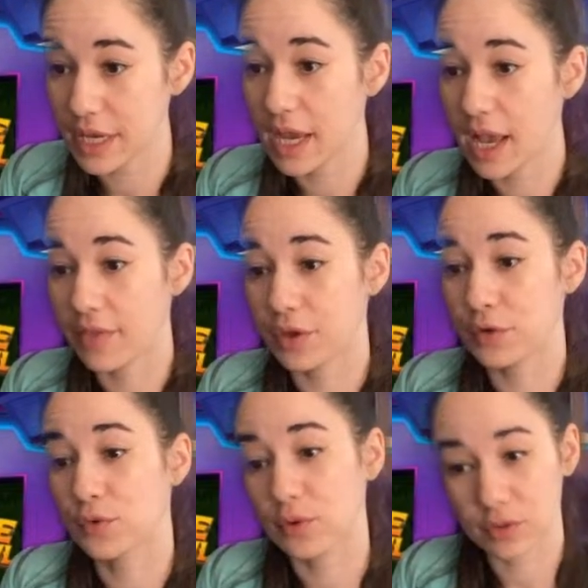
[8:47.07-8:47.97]
and then
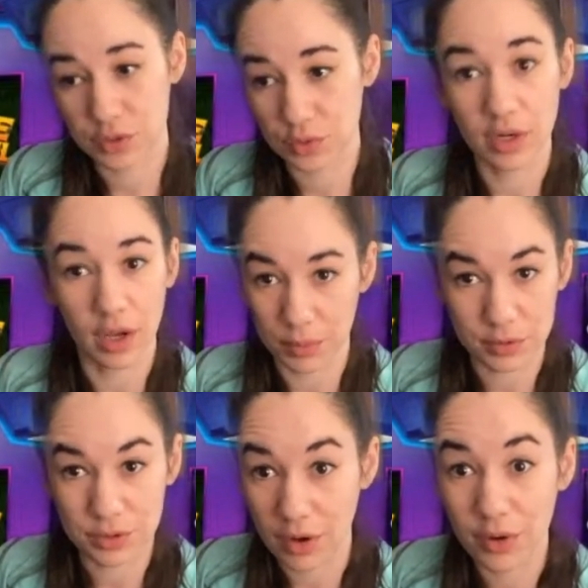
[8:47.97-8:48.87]
of course you can upload
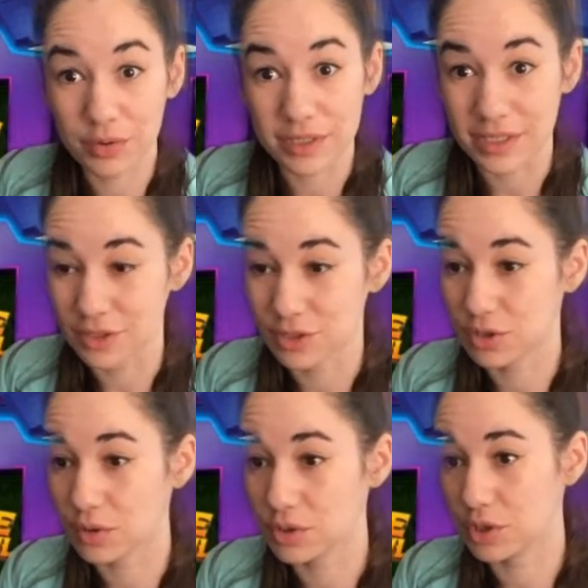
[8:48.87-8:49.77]
your own, as I just
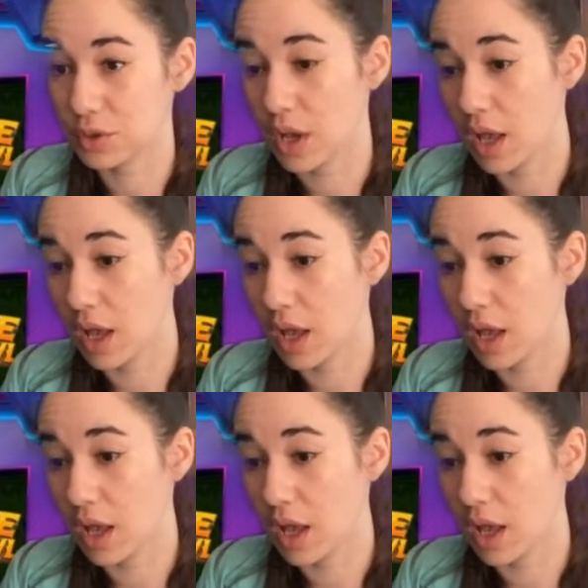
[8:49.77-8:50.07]
showed you.